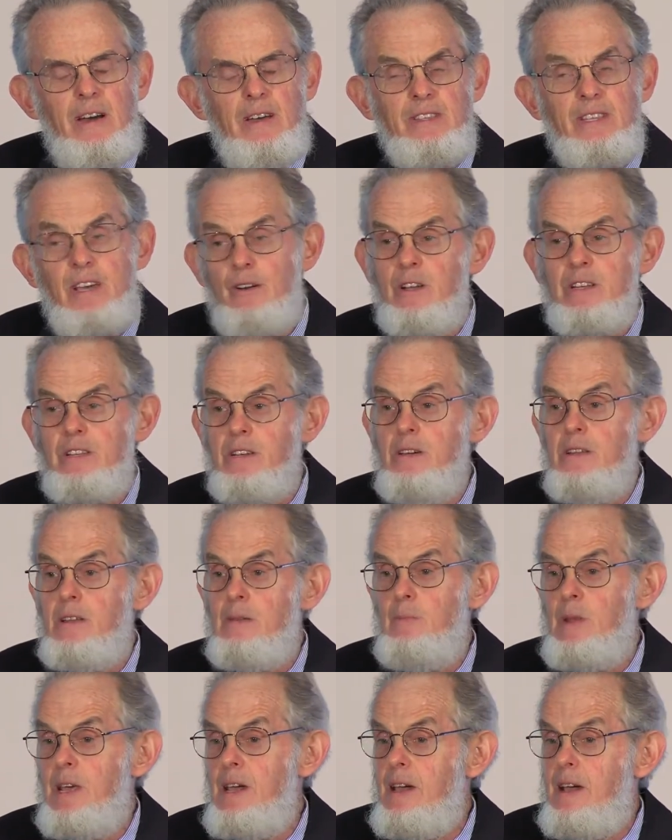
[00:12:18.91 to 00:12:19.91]
So I turned
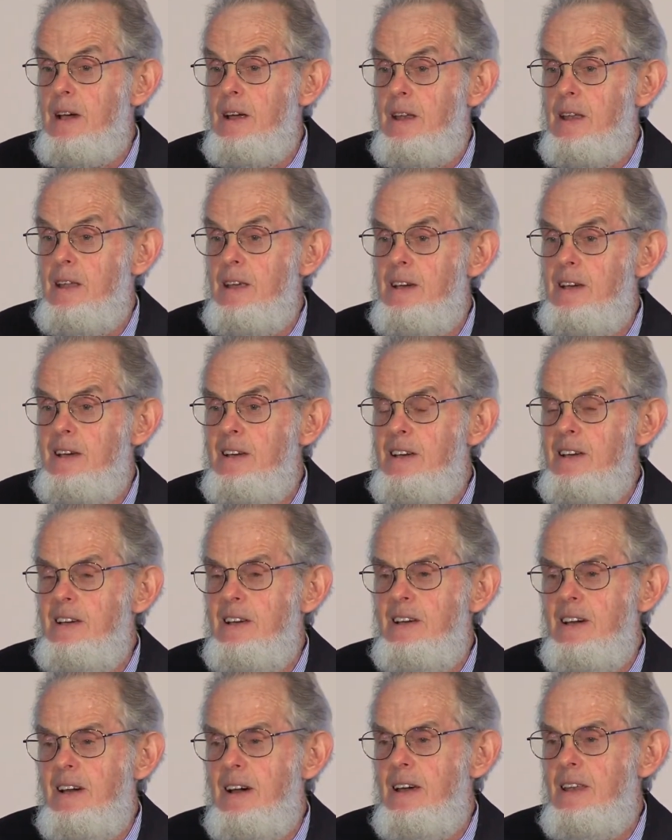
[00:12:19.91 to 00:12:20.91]
him down.
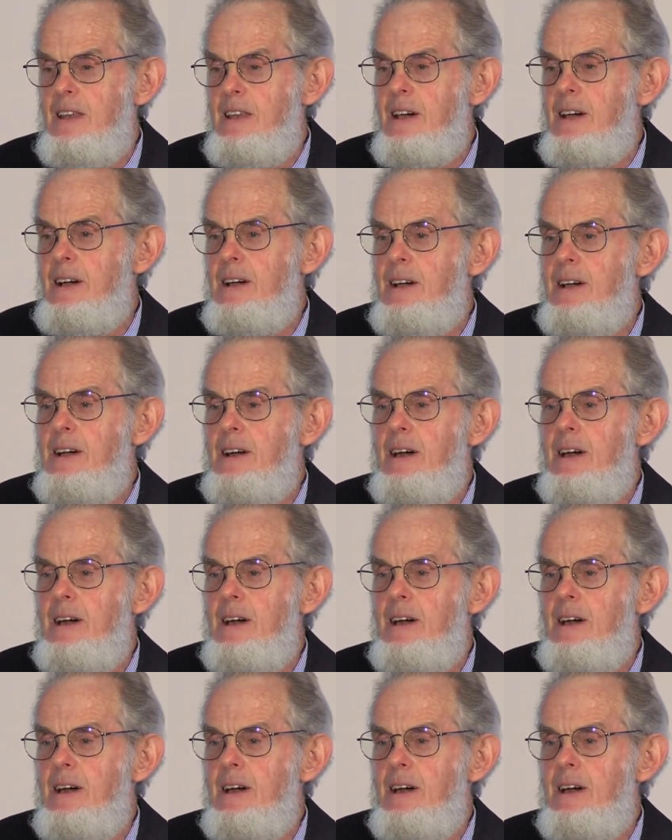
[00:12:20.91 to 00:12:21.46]
And, uh,